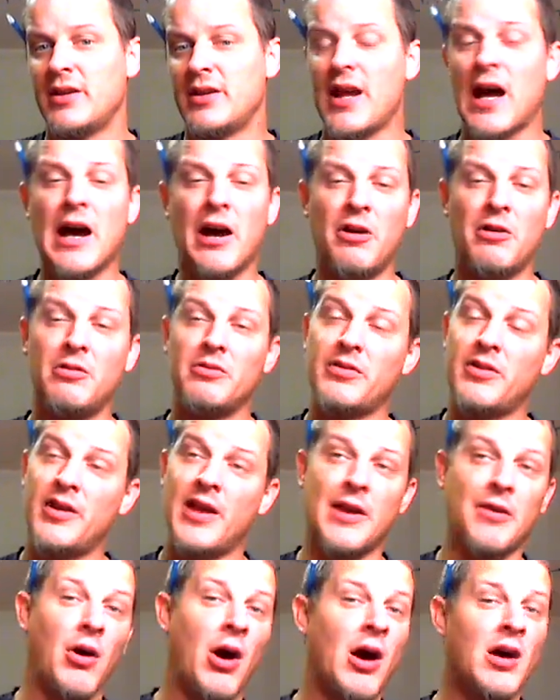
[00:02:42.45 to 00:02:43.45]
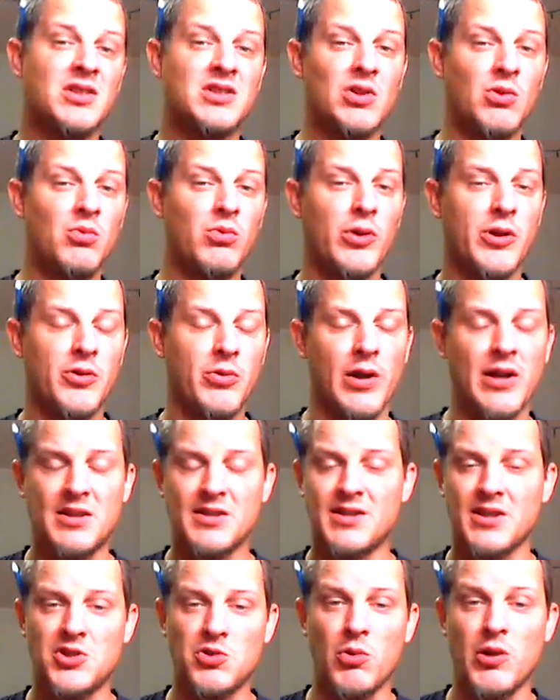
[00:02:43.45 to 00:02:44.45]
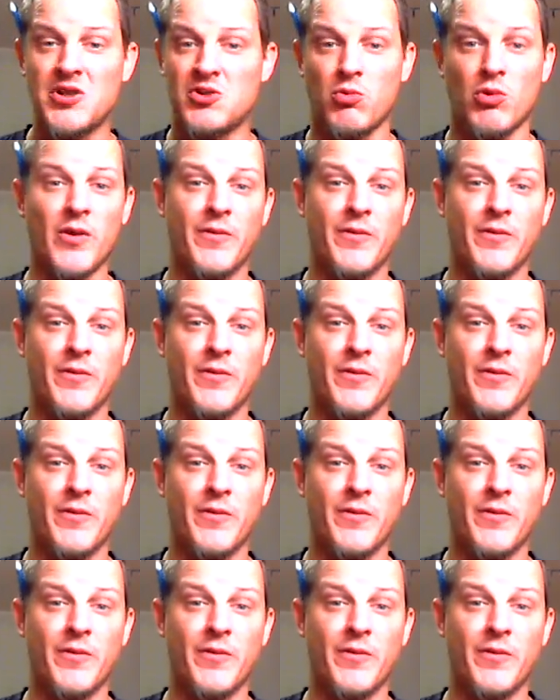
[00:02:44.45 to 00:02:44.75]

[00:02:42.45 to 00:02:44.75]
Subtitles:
Now, that also would create a situation